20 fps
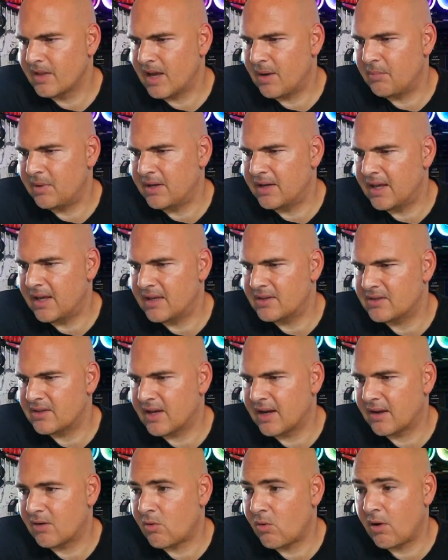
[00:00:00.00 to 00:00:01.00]
Happy days,
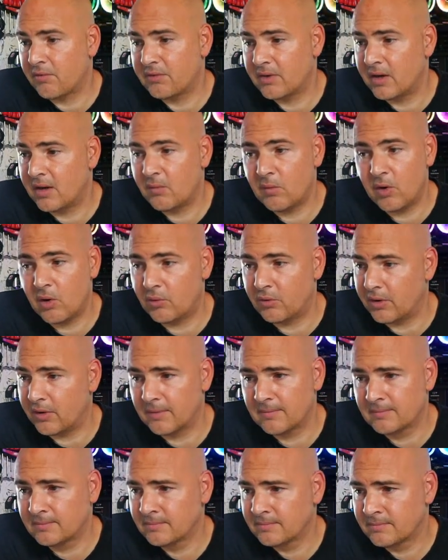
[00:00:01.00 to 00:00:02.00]
yeah. Quite often it will
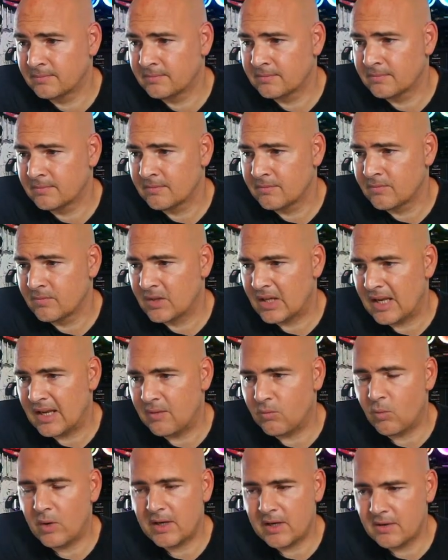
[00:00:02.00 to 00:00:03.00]
do.
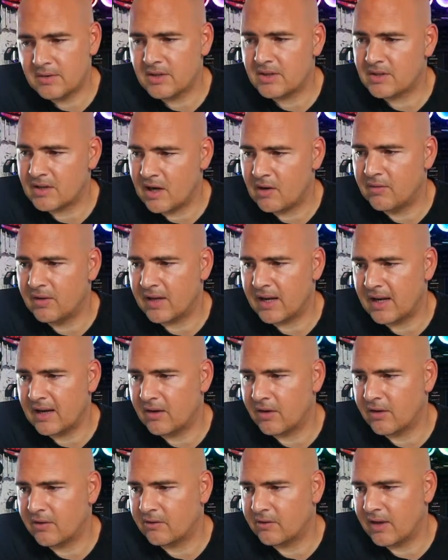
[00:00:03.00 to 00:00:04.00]
Windows itself, again,
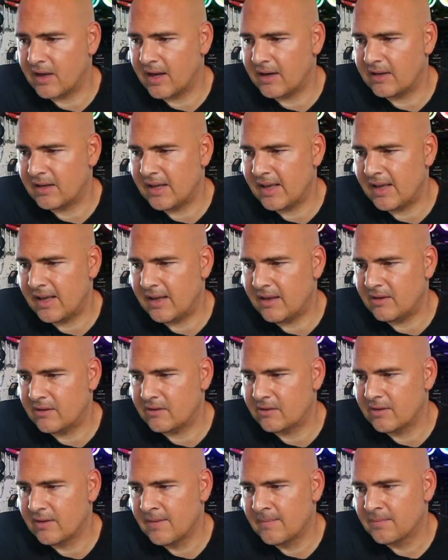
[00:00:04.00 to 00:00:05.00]
like I said,
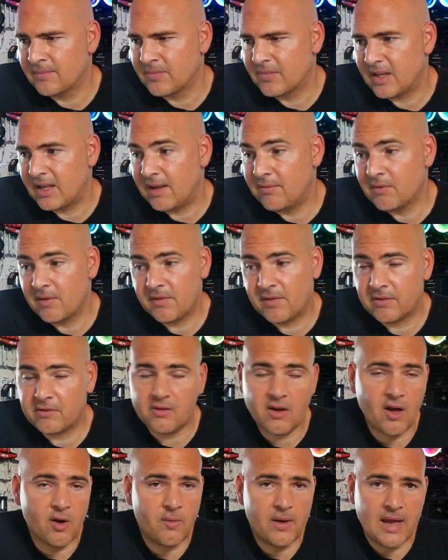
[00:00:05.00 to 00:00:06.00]
is, even if
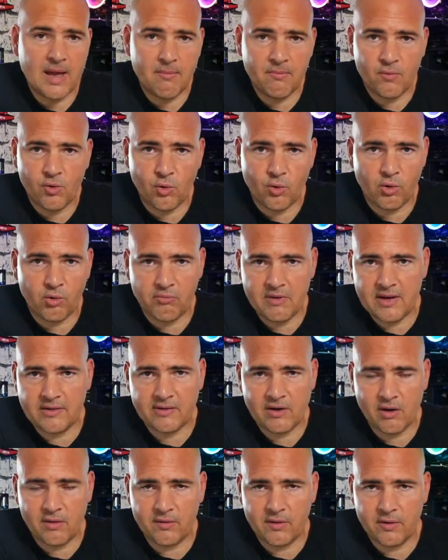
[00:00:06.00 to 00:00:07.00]
it's OEM or a
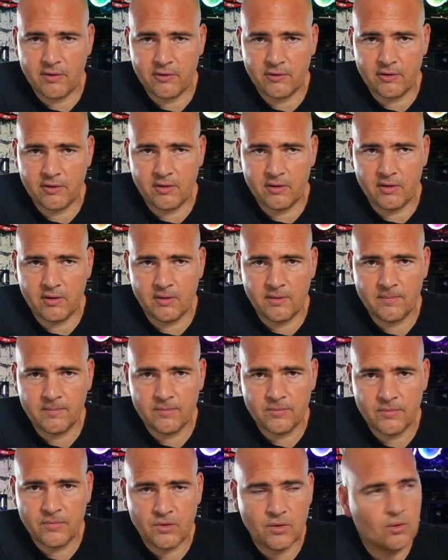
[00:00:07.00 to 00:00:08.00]
retail version
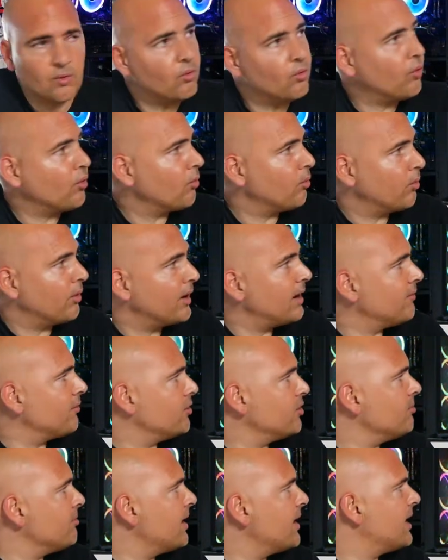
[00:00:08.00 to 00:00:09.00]
or whatever
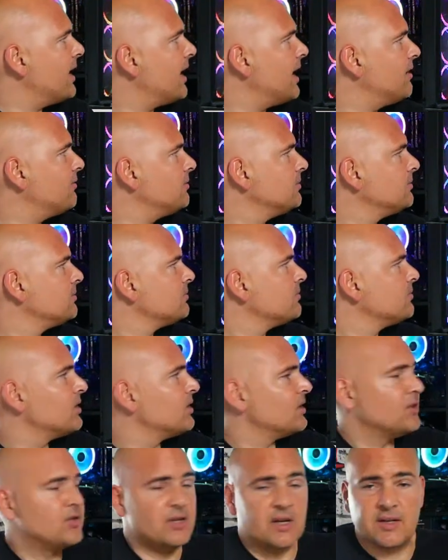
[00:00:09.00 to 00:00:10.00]
you may have,
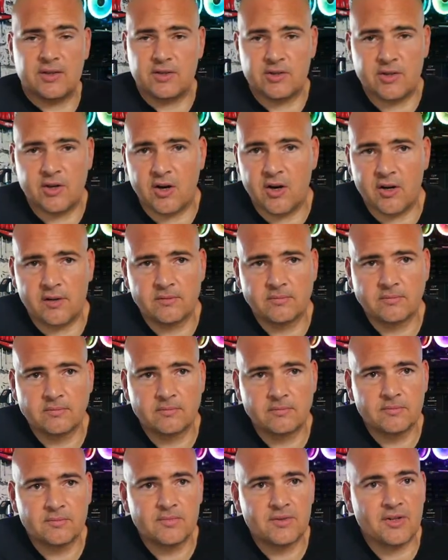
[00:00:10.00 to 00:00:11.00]
chances are,
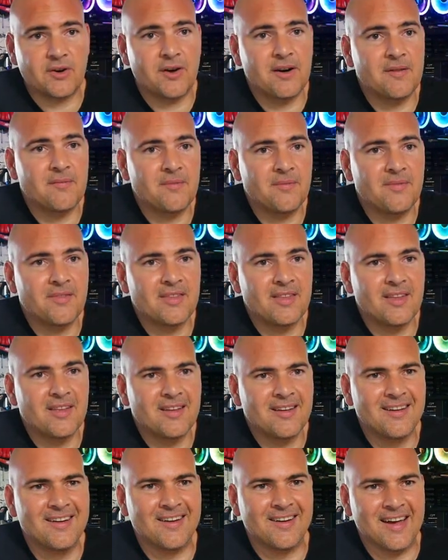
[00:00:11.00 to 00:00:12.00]
sorry? I'll tell
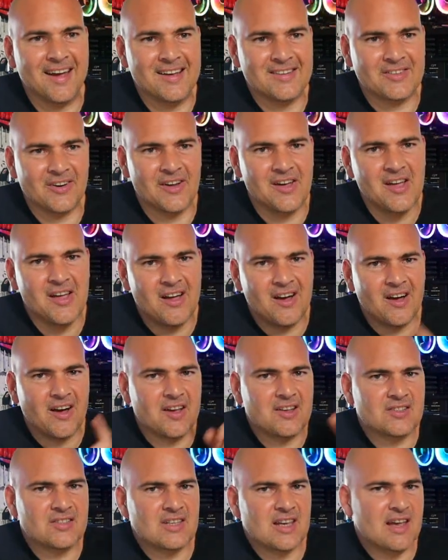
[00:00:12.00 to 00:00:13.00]
you. Okay, sorry. I
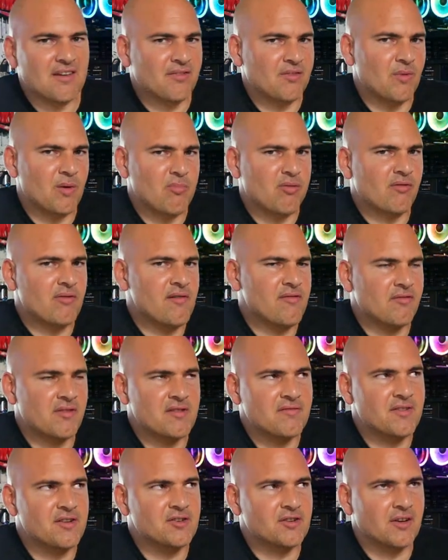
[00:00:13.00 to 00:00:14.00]
can see it from my
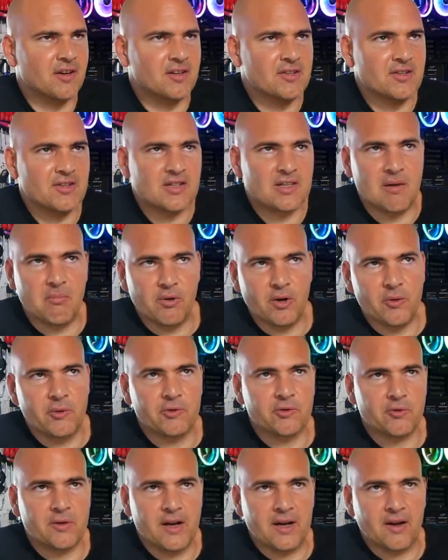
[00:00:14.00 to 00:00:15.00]
periphery vision. I can just see a blue
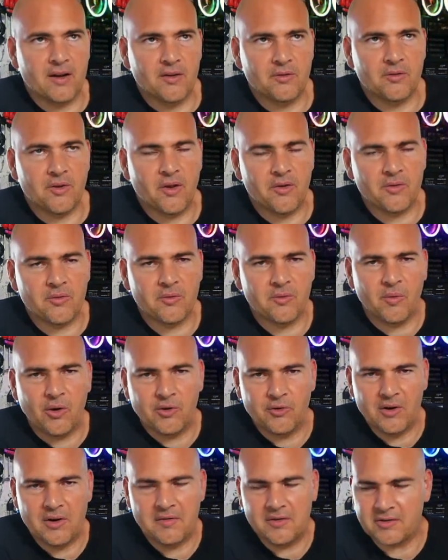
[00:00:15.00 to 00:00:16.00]
screen and I'm just
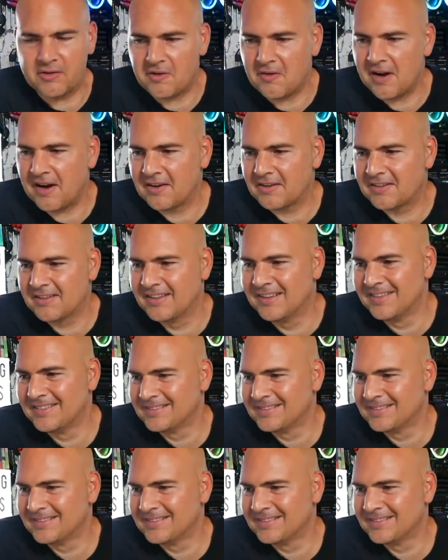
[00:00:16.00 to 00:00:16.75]
wondering if it's crashed.